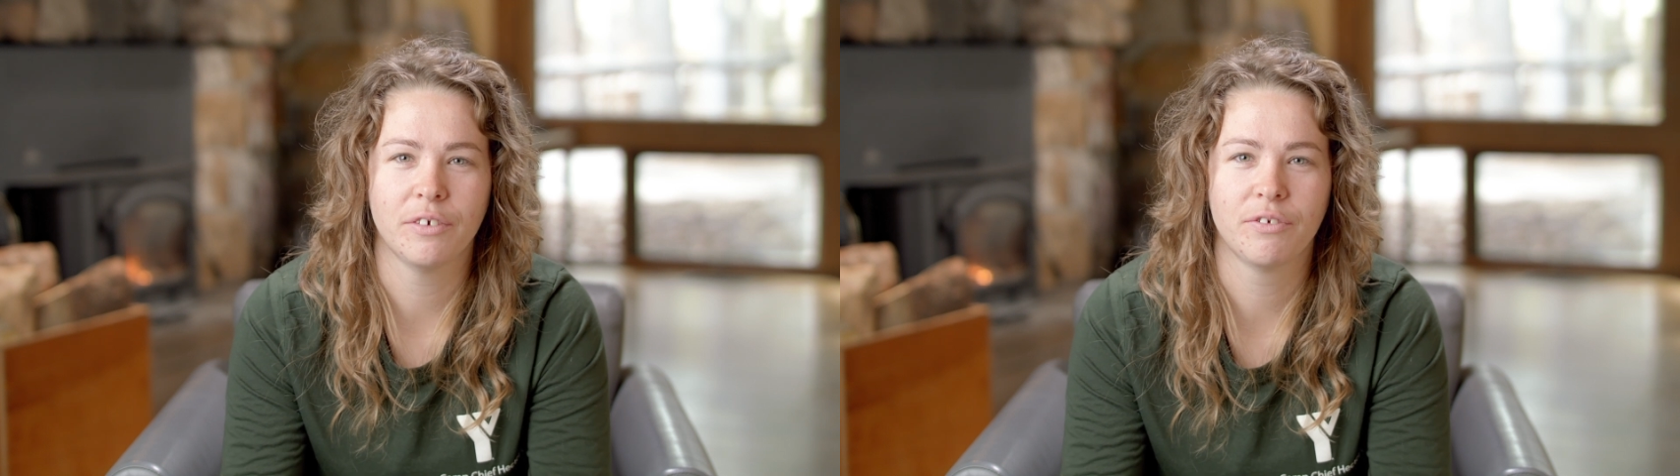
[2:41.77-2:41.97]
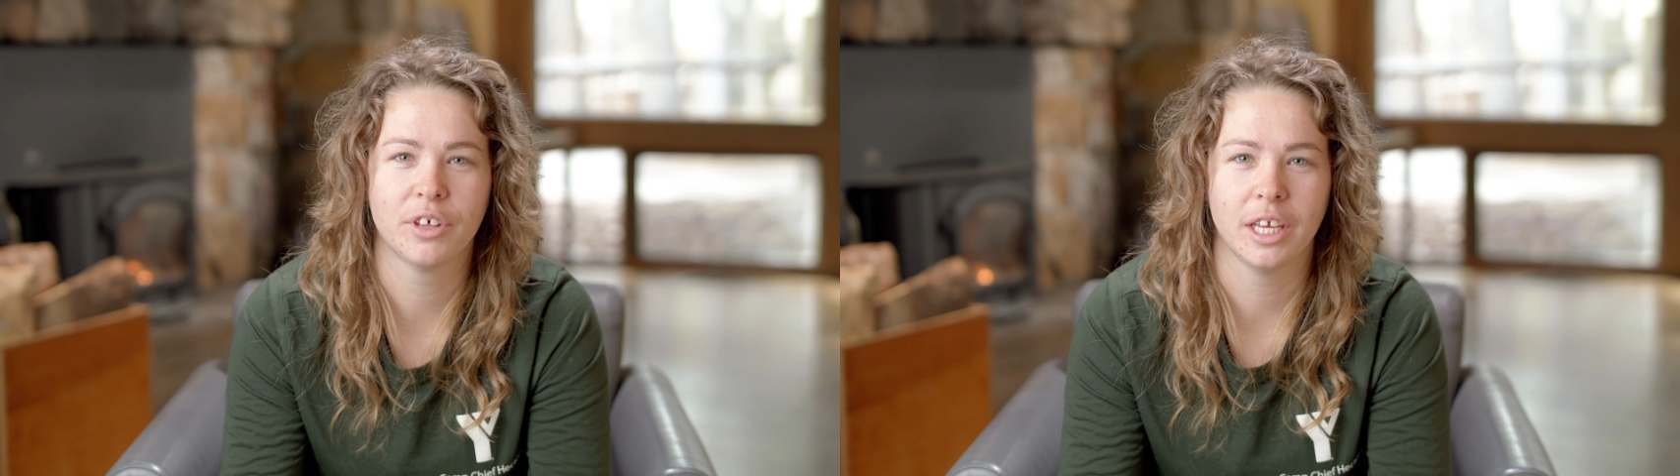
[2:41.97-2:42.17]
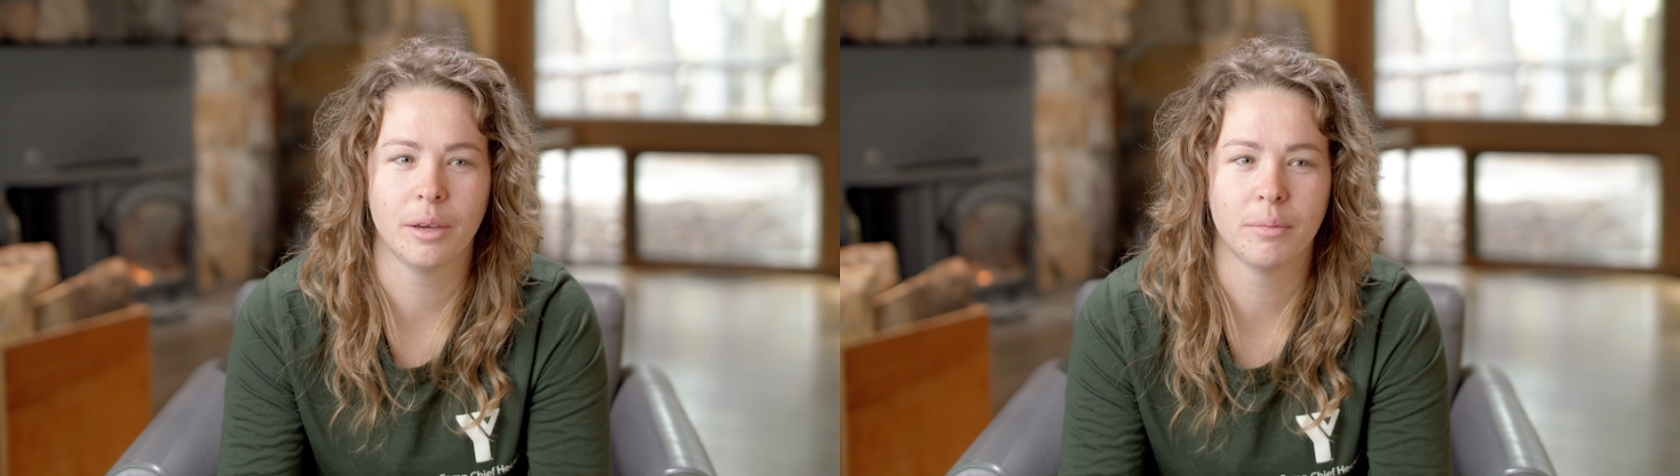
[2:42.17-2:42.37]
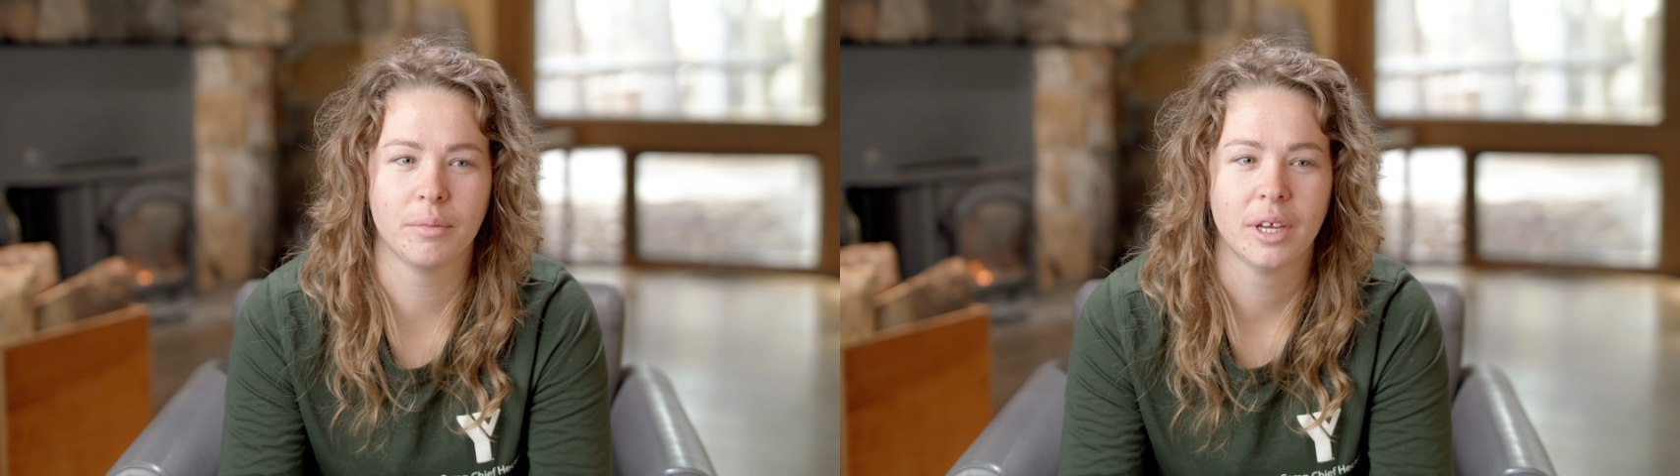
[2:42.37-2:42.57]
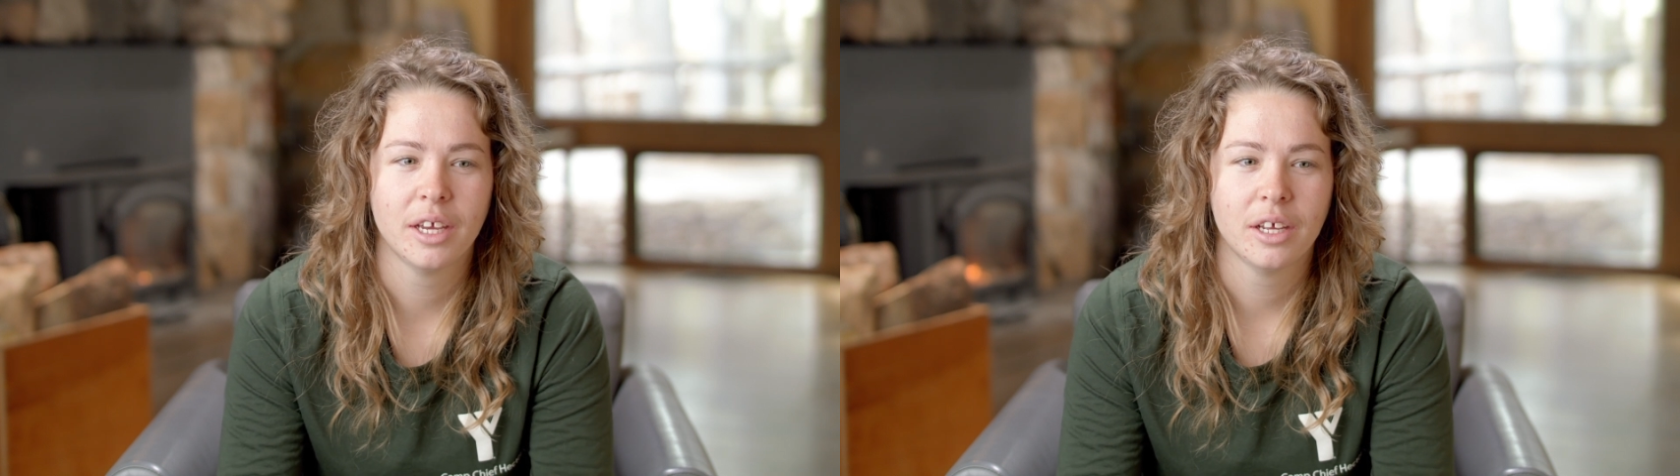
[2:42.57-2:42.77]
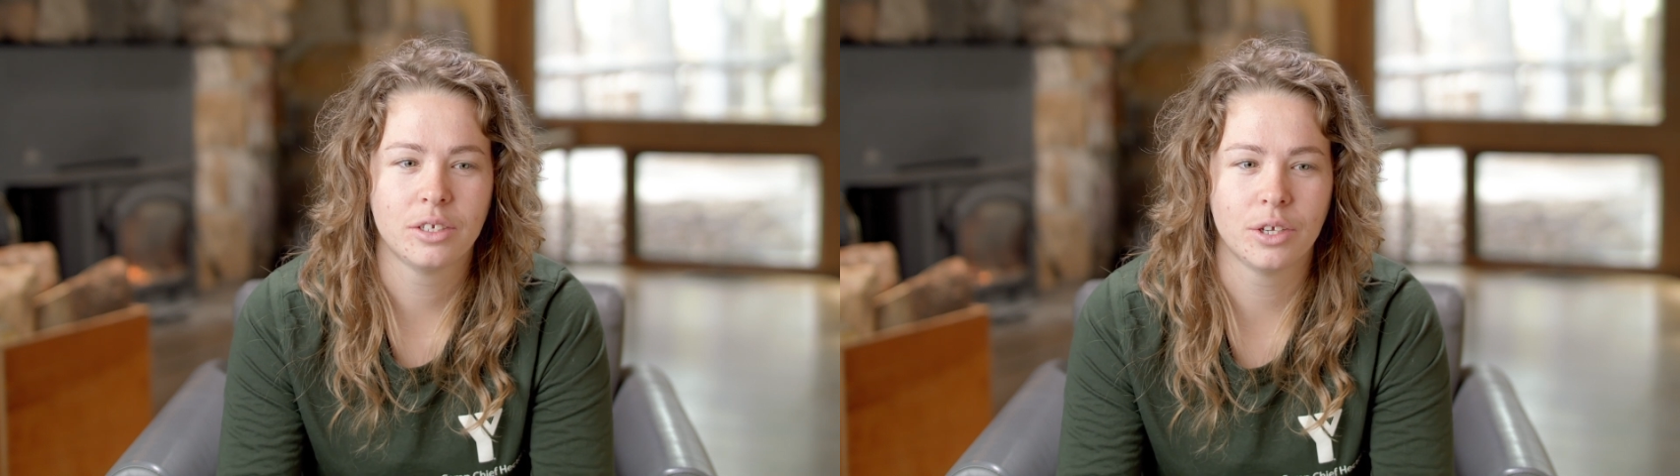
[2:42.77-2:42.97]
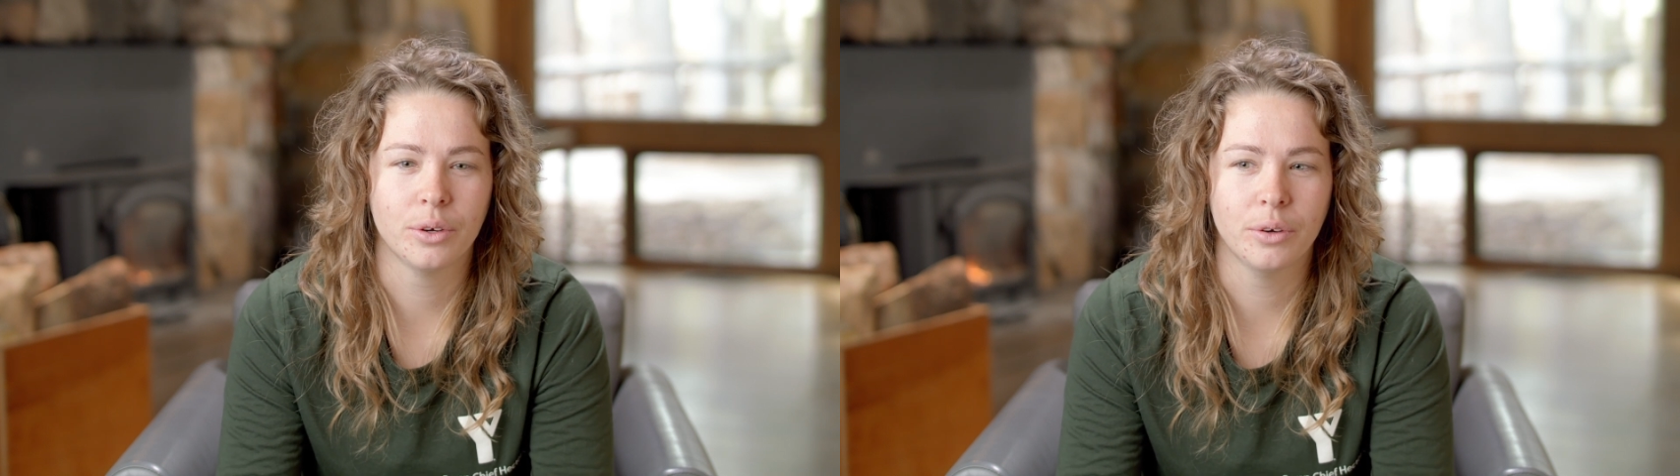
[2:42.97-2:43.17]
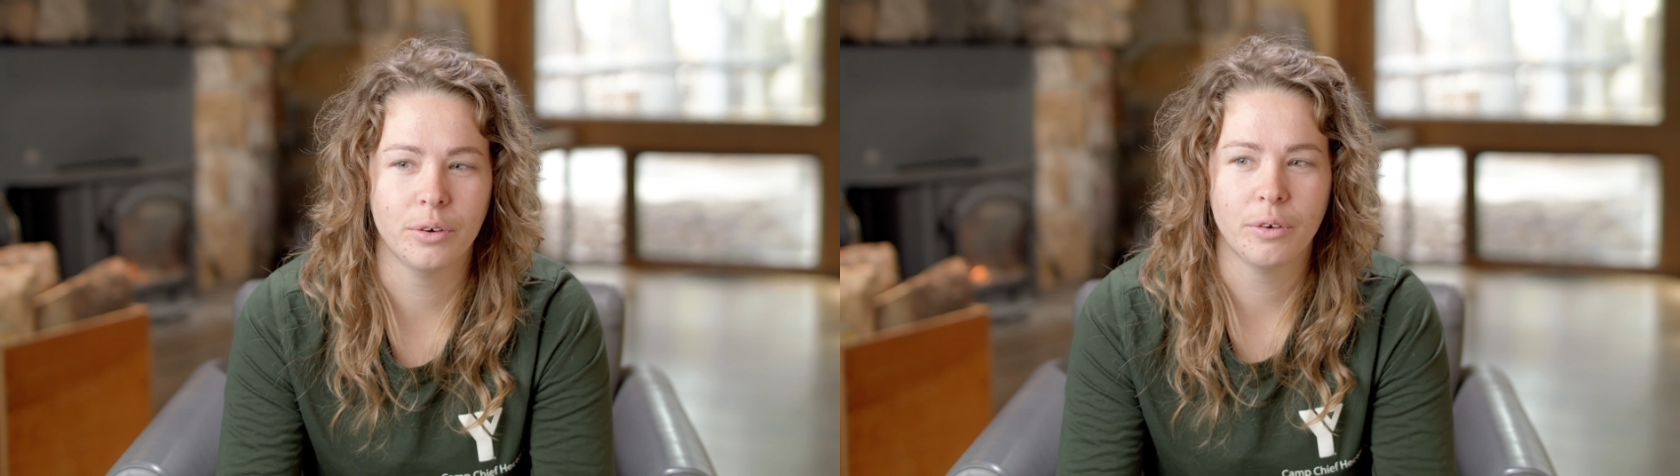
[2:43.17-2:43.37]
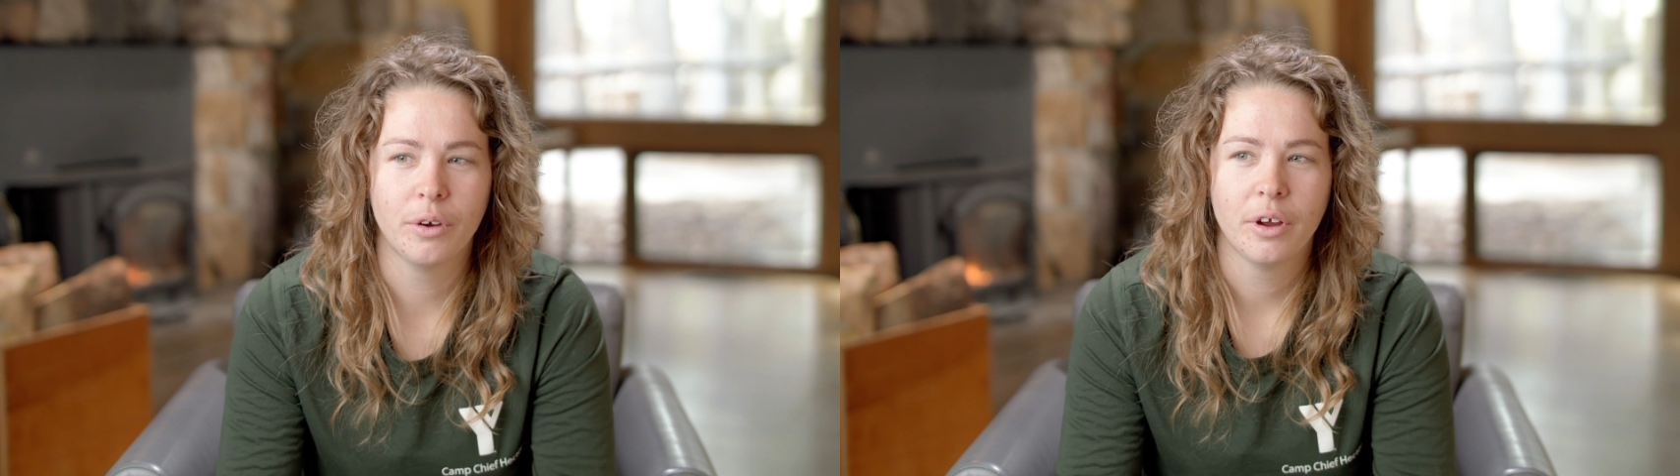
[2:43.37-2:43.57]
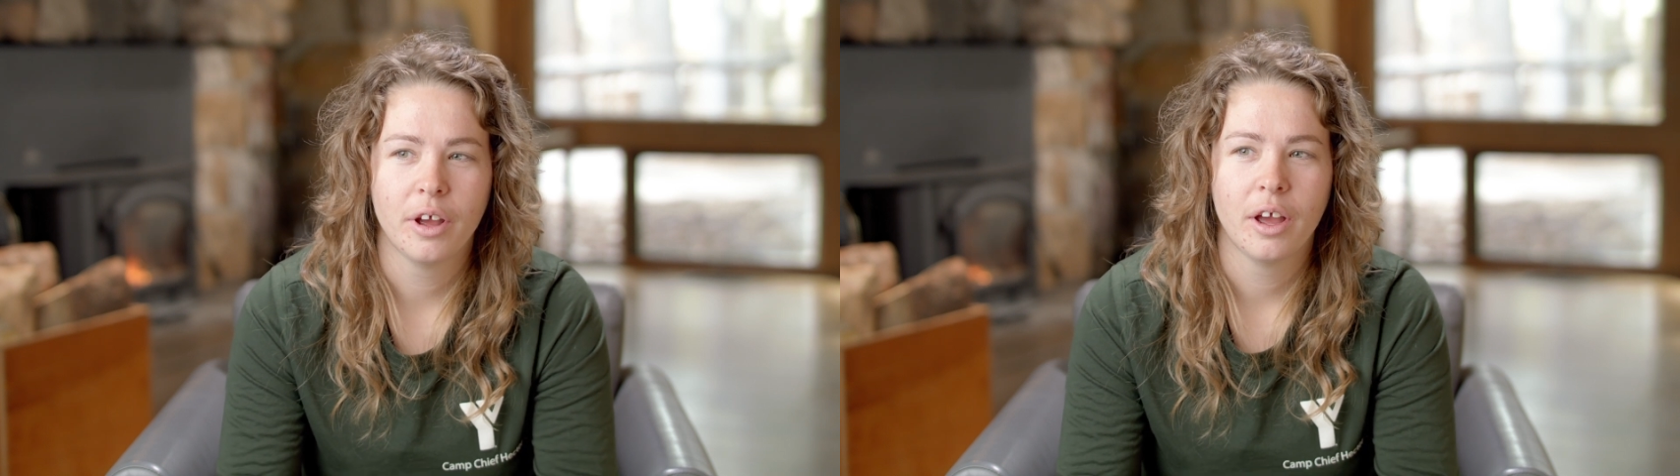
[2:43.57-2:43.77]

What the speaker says: for them to